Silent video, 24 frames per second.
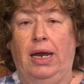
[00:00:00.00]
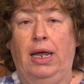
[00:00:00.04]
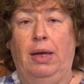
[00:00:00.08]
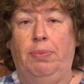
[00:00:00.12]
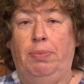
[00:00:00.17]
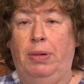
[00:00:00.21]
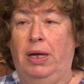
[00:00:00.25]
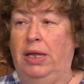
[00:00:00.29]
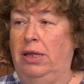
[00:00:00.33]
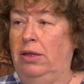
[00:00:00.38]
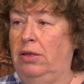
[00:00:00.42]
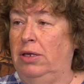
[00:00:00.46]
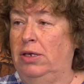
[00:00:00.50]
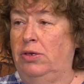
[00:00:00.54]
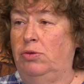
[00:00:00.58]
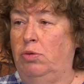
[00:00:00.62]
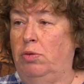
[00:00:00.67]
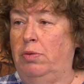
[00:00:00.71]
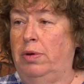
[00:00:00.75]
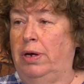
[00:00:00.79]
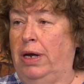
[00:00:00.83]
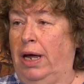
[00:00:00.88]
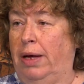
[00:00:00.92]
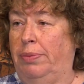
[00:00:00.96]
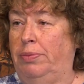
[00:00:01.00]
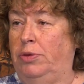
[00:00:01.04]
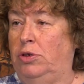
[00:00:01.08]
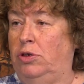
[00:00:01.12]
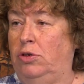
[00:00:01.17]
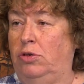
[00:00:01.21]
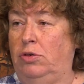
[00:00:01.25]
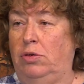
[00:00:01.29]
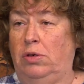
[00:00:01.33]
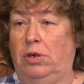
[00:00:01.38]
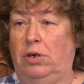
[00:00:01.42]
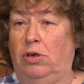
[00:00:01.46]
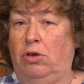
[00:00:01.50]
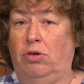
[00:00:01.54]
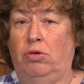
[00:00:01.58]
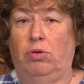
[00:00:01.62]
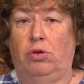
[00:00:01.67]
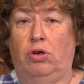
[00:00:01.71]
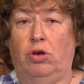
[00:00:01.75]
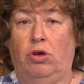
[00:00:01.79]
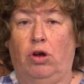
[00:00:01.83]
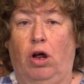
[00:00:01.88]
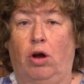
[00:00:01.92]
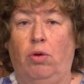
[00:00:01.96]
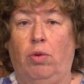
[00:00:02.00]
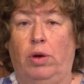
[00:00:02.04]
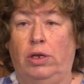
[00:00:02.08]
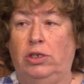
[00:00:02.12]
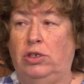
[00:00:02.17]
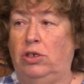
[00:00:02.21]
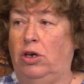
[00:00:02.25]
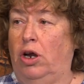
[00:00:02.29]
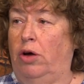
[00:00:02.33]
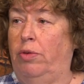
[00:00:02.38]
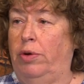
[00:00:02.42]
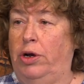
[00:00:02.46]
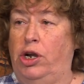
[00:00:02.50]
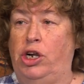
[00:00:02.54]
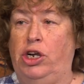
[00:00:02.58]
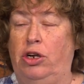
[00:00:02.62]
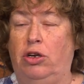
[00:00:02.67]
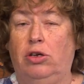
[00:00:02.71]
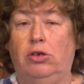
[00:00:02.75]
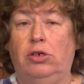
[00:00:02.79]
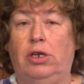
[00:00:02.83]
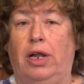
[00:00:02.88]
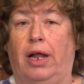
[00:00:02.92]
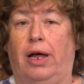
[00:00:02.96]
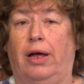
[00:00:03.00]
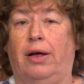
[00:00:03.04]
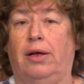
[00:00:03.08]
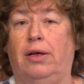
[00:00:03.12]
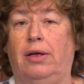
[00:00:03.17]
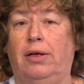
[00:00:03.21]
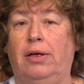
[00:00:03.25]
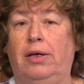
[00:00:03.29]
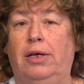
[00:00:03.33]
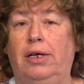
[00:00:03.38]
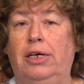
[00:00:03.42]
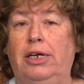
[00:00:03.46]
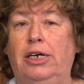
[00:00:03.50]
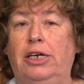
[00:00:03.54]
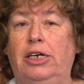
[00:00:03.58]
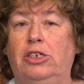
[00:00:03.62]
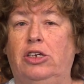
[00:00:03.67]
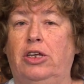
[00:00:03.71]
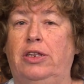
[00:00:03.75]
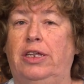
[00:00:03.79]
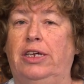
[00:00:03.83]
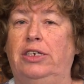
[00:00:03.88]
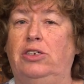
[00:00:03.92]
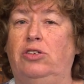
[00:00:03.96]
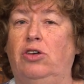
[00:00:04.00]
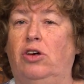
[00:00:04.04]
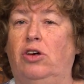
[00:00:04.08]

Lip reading: And he beat this woman up to, you don't want to know what she looked like. So there's